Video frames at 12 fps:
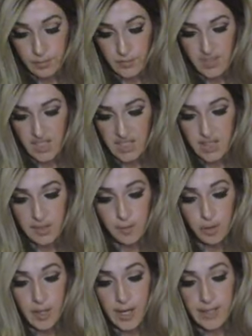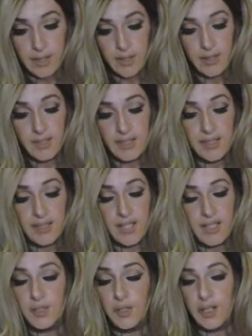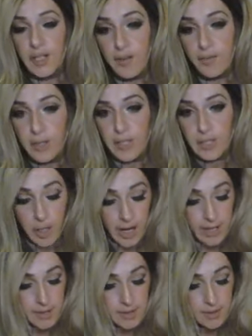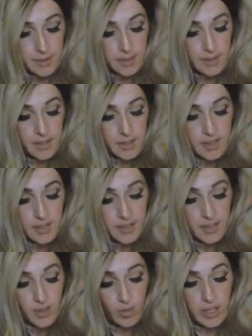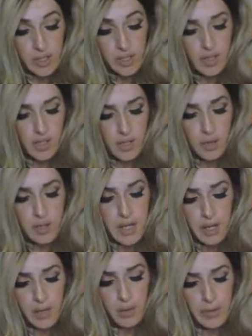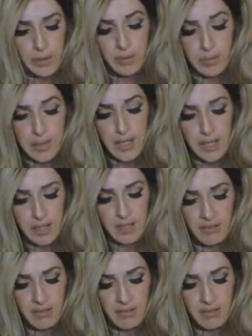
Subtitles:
This stuff dries. This is easier to get off when it dries, which you think wouldn't be